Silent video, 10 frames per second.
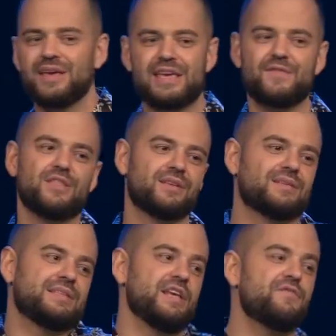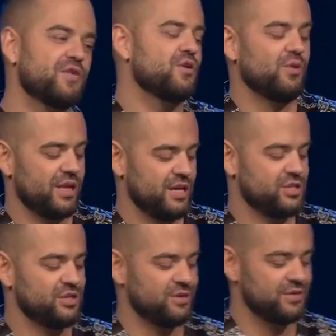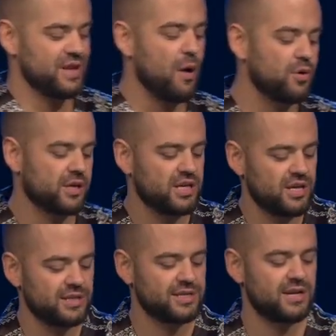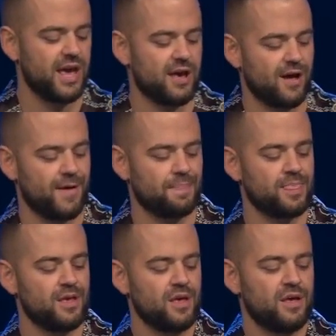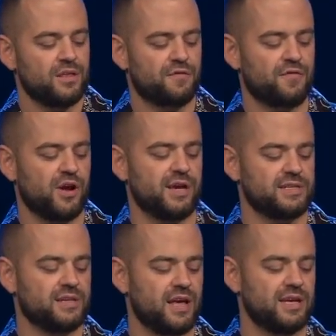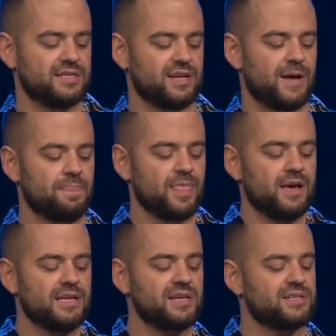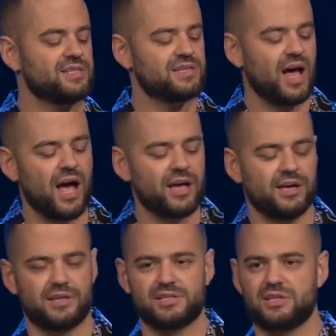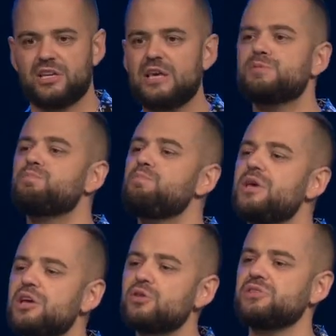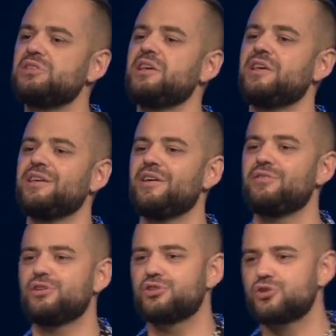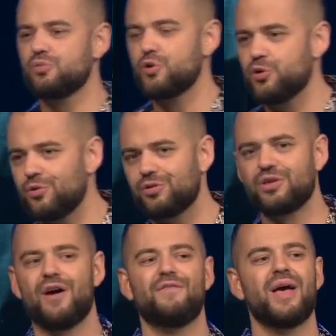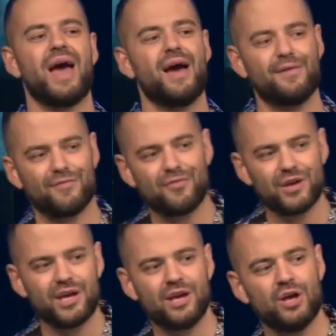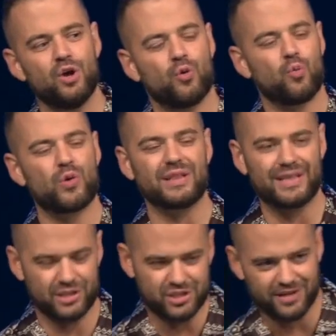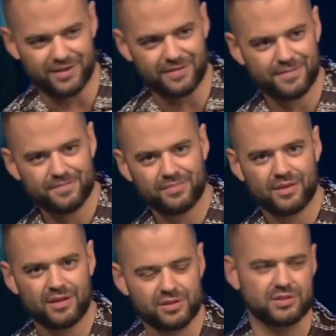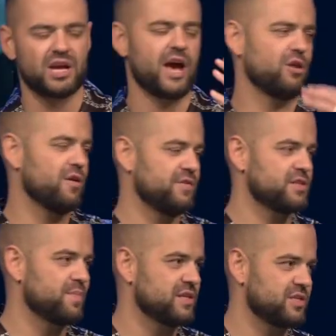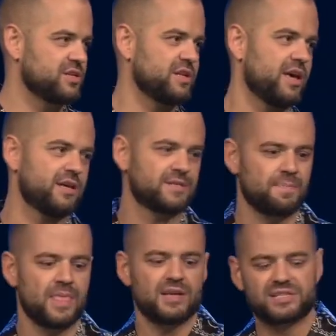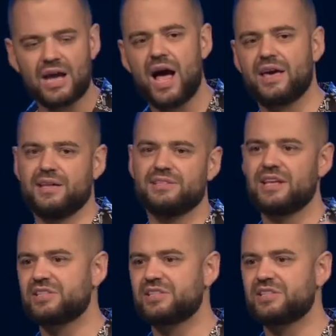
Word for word: even the difficult issues. Now, I want to key in today on the phrase that he said. He said, "Science keeps piercing the truth of every religion." So the title of this message today is "Science and